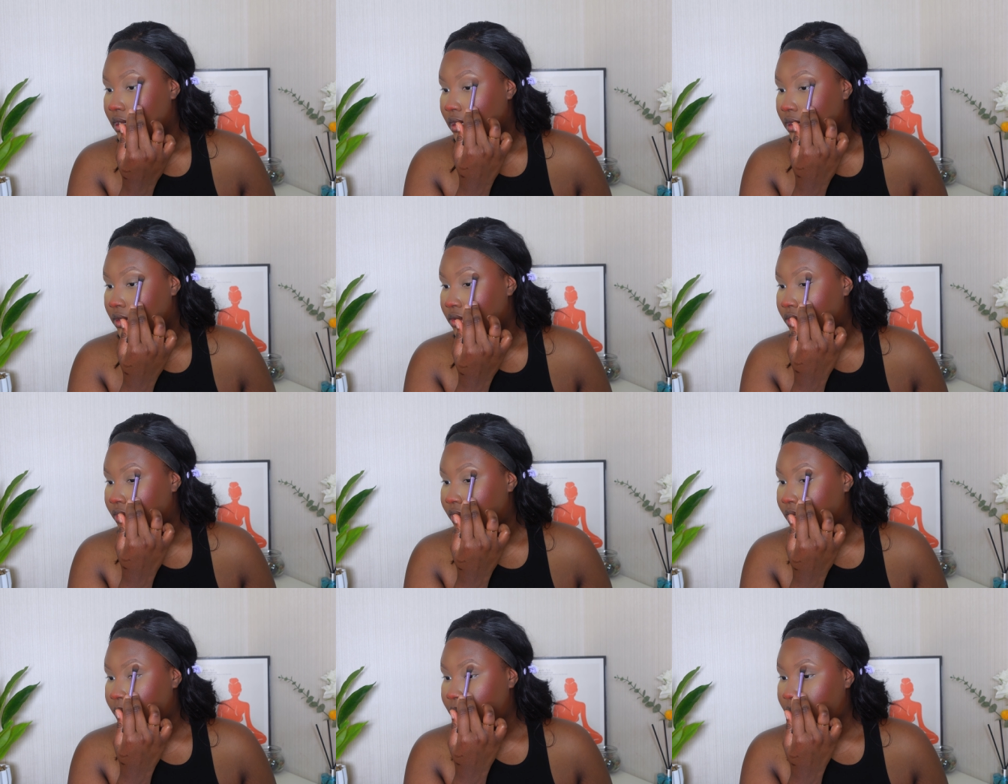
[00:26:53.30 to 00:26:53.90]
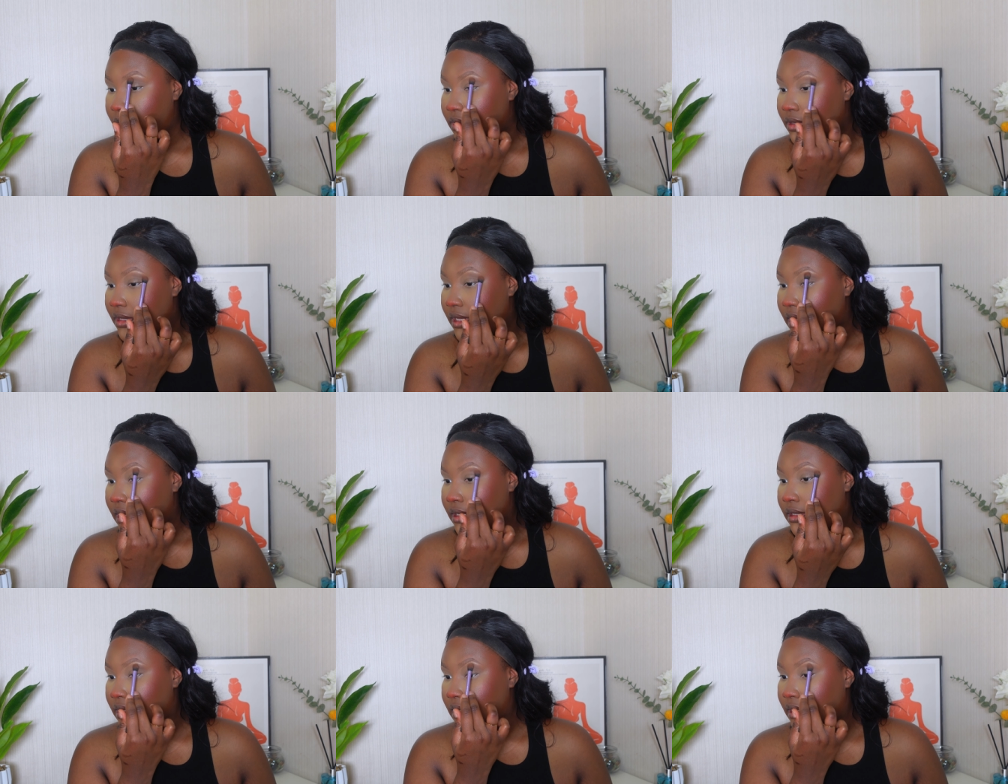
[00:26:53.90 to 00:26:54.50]
I go in with
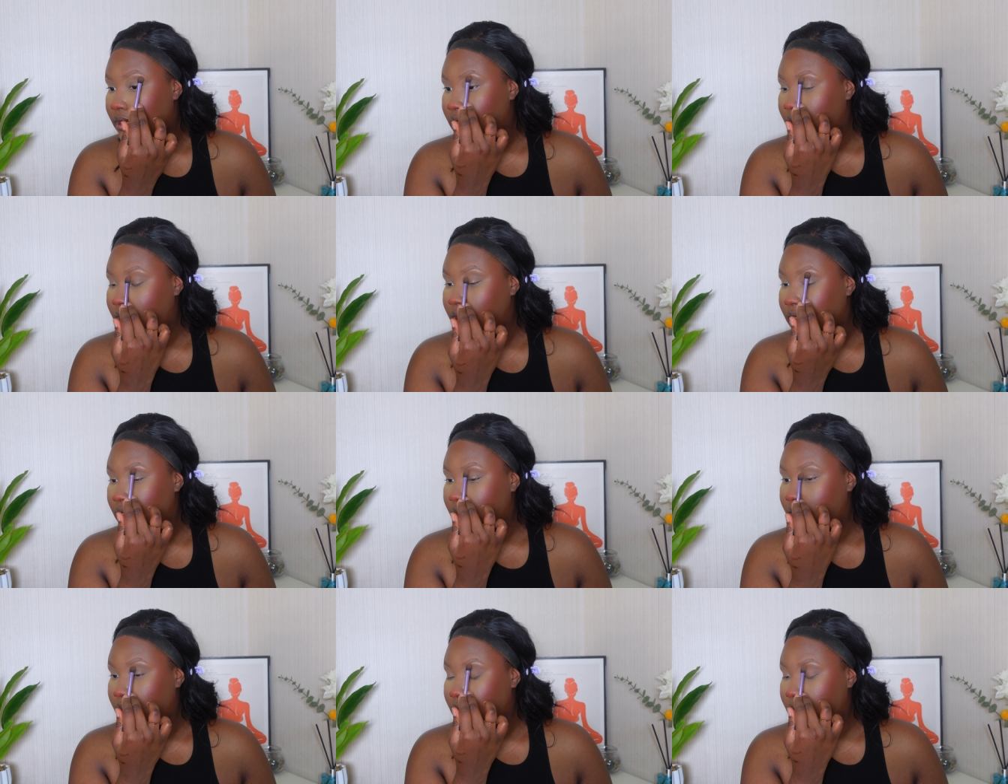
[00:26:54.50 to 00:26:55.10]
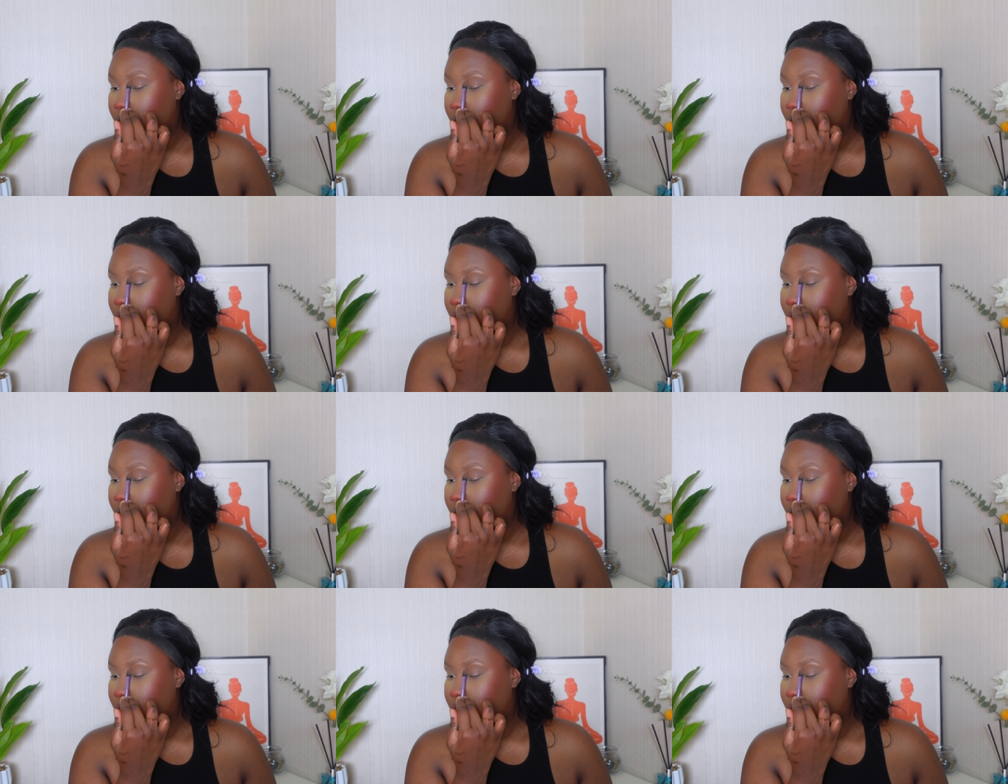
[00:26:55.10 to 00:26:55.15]
that here,